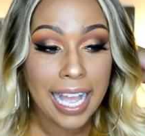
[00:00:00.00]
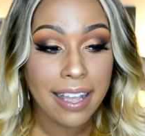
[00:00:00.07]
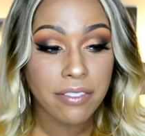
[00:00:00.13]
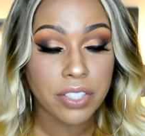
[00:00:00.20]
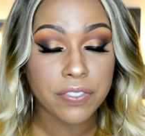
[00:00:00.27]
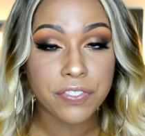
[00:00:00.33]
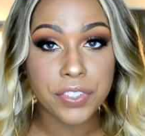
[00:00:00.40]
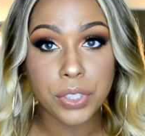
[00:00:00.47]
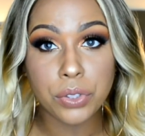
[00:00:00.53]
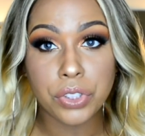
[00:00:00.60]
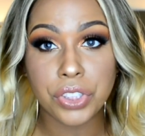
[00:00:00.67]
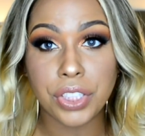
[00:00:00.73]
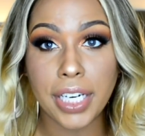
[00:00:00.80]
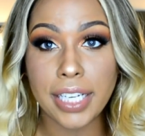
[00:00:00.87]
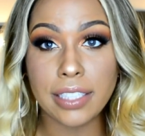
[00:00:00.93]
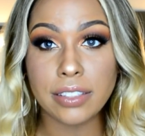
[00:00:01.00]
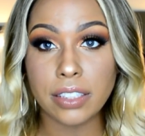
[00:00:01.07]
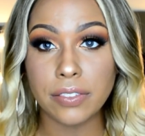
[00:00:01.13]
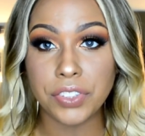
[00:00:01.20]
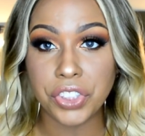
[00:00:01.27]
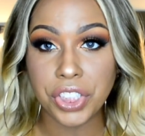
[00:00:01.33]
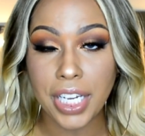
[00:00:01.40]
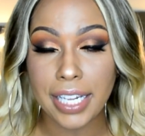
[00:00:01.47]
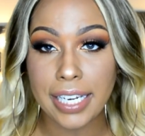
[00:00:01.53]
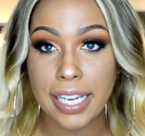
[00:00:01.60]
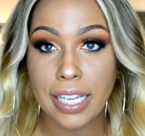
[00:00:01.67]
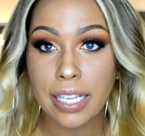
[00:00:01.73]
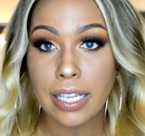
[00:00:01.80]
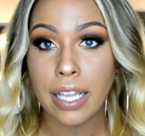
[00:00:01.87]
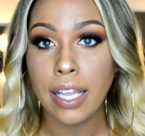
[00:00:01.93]
have a few strands of
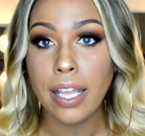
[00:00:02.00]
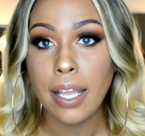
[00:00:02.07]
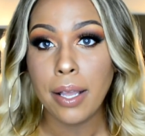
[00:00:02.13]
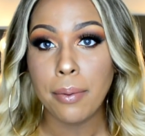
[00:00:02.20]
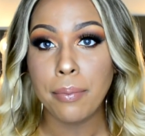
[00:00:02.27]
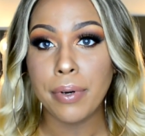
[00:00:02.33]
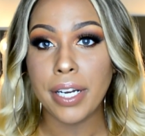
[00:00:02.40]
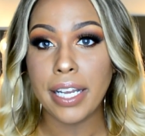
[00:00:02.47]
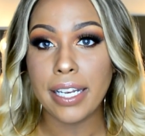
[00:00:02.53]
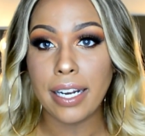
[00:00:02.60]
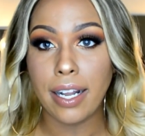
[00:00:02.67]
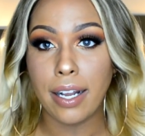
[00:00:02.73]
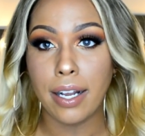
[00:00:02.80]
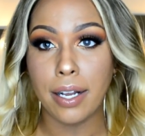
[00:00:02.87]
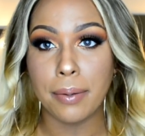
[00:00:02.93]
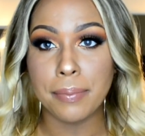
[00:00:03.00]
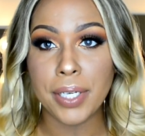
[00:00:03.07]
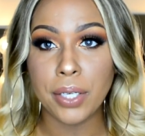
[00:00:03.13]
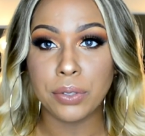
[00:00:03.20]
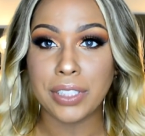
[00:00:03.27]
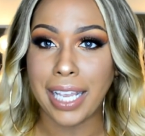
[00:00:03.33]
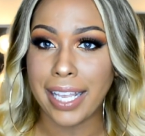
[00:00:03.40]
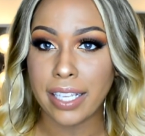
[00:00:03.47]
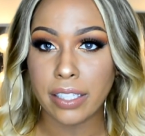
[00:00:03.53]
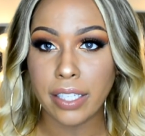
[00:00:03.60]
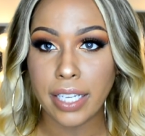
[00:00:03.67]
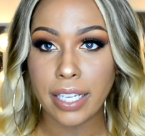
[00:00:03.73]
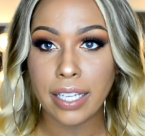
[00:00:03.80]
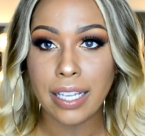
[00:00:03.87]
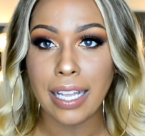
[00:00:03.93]
shedding but um, no
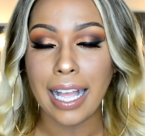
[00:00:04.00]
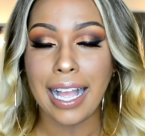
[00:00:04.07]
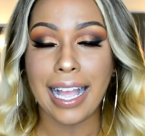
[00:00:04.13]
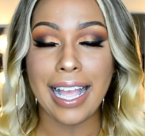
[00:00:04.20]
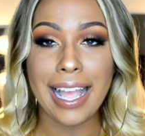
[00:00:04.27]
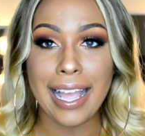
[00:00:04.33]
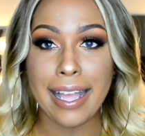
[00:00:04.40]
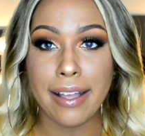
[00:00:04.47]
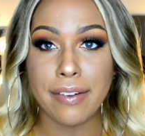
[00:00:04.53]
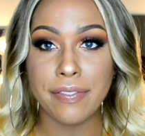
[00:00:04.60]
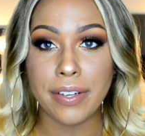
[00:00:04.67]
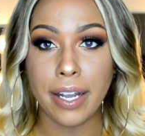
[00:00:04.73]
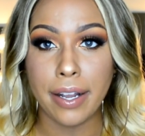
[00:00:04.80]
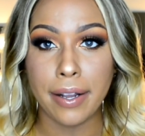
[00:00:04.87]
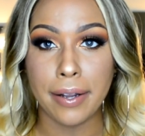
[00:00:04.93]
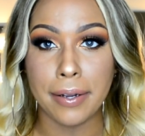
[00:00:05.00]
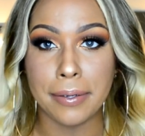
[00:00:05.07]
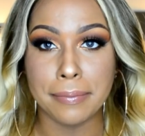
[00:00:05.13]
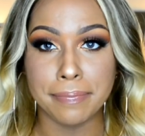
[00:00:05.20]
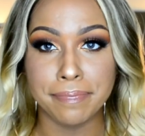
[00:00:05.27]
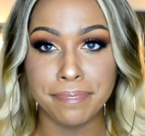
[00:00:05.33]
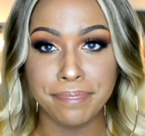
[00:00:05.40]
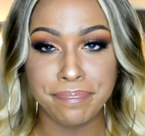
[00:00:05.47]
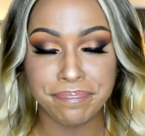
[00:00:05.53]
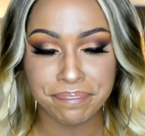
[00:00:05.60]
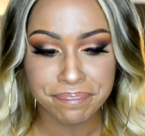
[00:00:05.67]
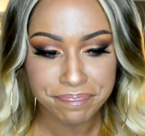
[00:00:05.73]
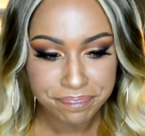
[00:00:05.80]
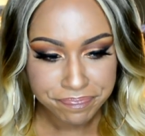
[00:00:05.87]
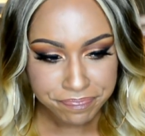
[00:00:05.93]
tangling. I have, um,
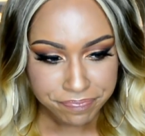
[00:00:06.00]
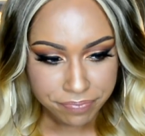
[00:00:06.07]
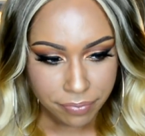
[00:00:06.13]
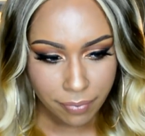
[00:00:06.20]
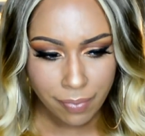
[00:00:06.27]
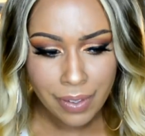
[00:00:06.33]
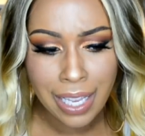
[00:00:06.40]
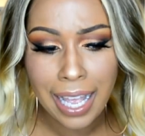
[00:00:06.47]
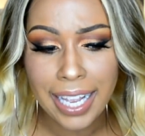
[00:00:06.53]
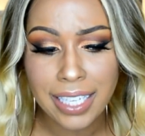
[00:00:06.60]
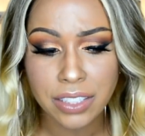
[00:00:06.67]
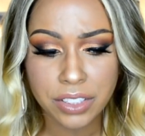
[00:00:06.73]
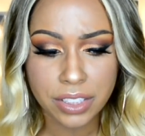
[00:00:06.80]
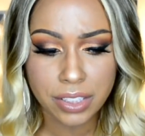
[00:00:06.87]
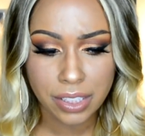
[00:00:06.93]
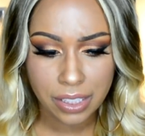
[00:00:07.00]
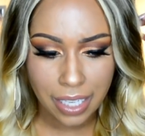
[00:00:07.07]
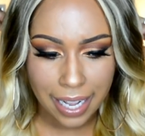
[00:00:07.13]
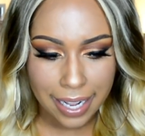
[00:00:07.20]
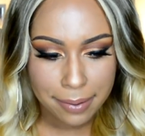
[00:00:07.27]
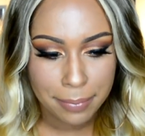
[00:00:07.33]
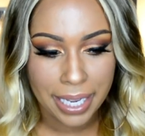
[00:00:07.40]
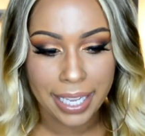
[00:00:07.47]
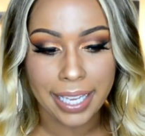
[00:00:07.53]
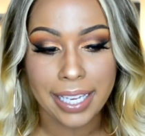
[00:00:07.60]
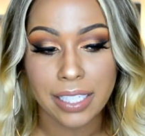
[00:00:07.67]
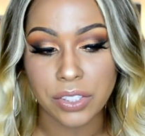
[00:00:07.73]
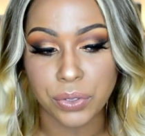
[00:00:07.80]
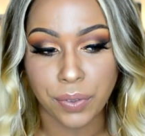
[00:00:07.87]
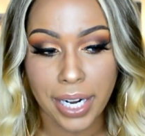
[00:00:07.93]
I can just glide my
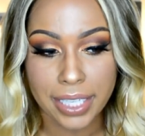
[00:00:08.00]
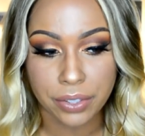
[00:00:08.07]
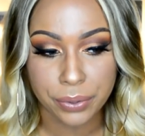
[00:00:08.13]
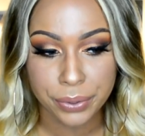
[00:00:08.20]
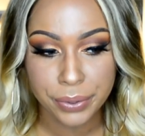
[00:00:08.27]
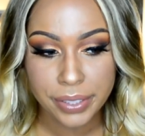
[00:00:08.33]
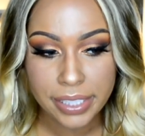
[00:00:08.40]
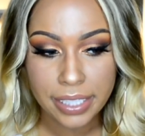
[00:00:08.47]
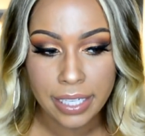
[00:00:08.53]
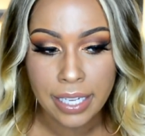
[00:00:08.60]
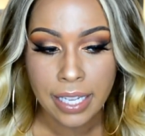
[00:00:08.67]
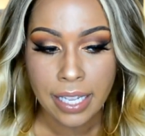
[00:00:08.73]
hands right through it.